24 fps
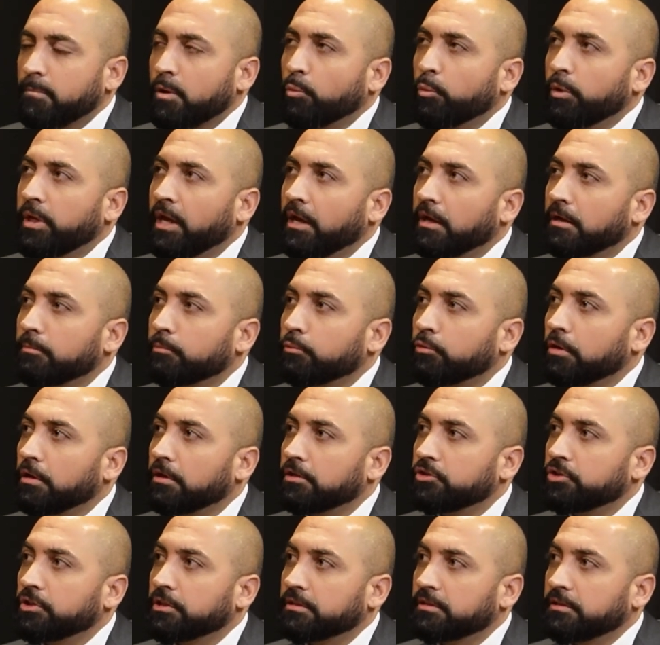we had a
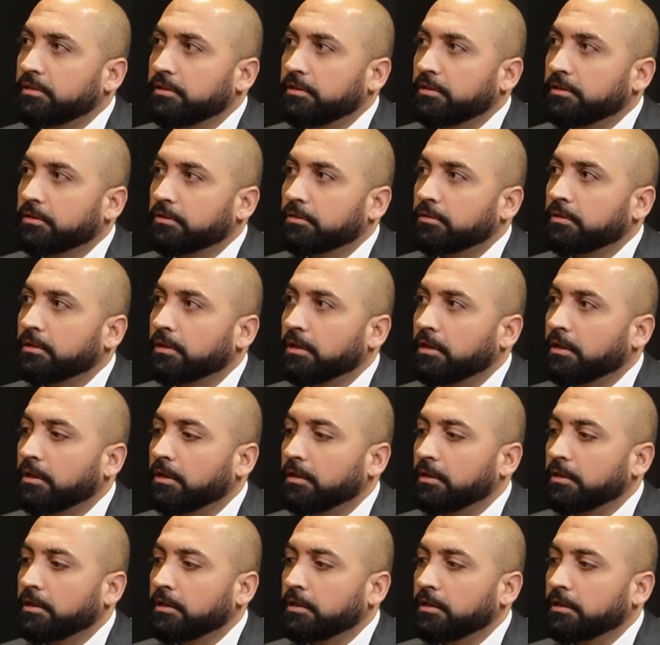project here
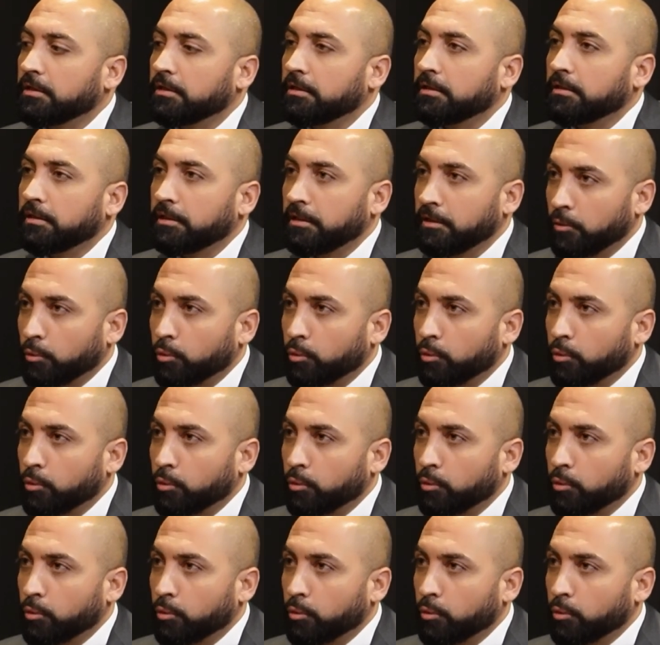in